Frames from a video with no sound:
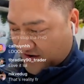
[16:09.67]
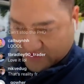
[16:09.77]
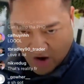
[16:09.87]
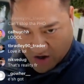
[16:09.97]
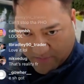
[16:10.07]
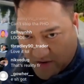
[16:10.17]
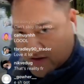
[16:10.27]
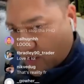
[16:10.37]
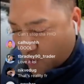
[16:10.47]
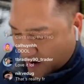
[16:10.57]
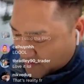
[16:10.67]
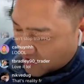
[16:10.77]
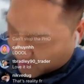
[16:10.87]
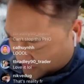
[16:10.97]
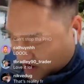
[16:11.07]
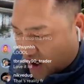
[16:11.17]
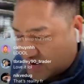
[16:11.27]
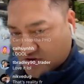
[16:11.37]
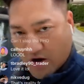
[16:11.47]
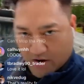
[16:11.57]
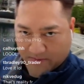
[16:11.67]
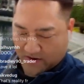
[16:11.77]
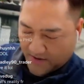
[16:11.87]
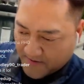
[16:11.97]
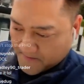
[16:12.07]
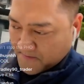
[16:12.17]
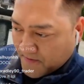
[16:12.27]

to fucking talk about. It. Did a webinar with Tosh to talk about it.